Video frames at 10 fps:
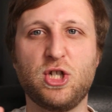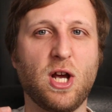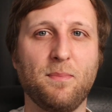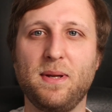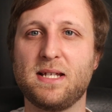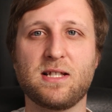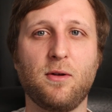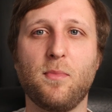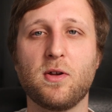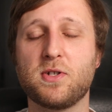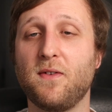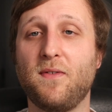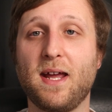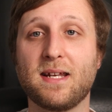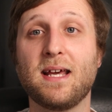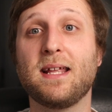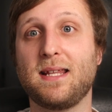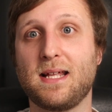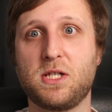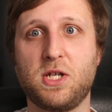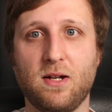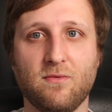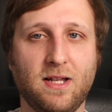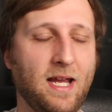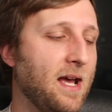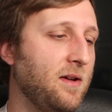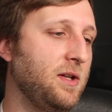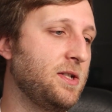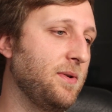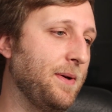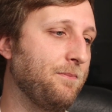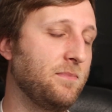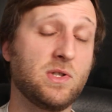jumpy slow motion effect, that's generally how you do it.